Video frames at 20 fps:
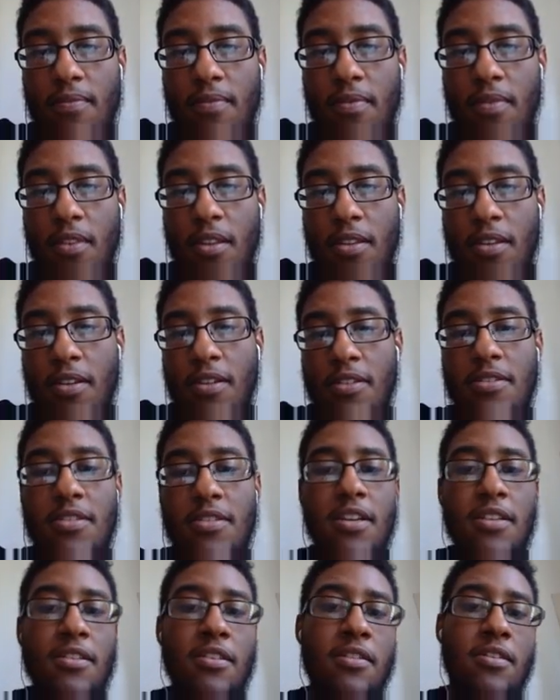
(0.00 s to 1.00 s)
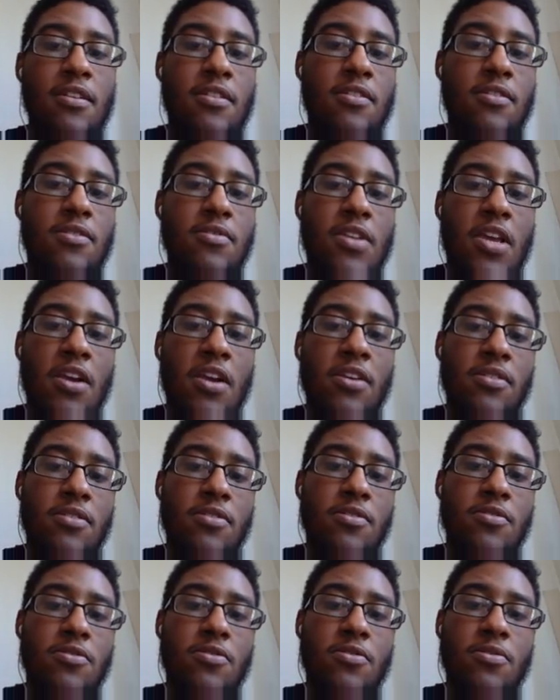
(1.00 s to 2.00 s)
because technically those
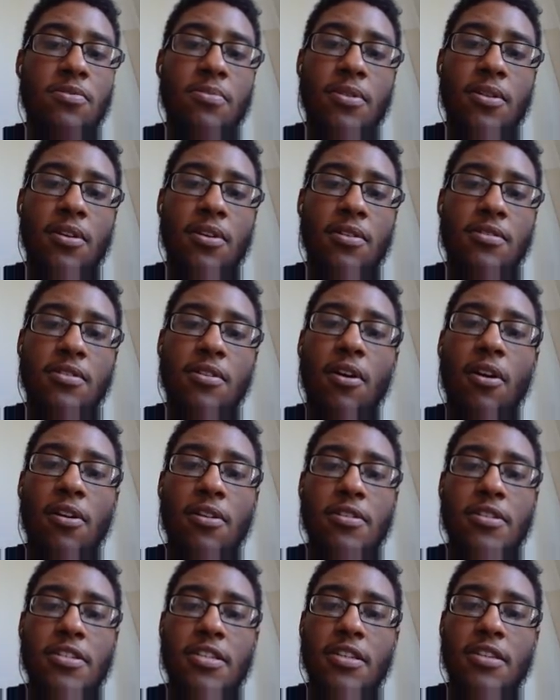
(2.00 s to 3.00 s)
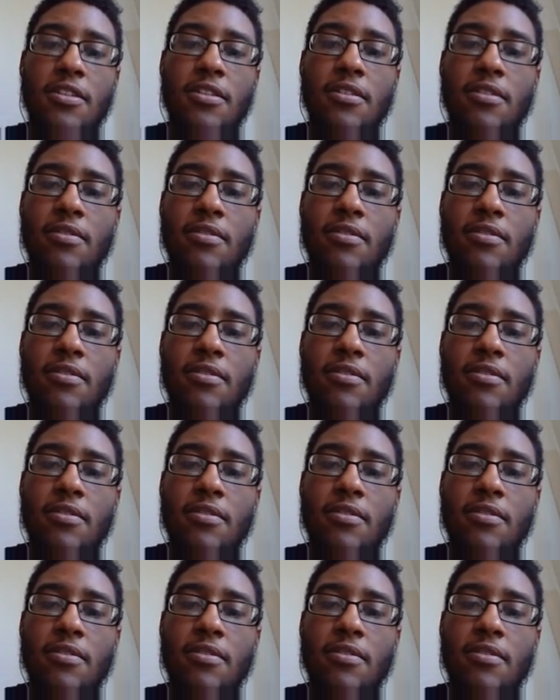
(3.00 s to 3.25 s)
characters do belong to Archie.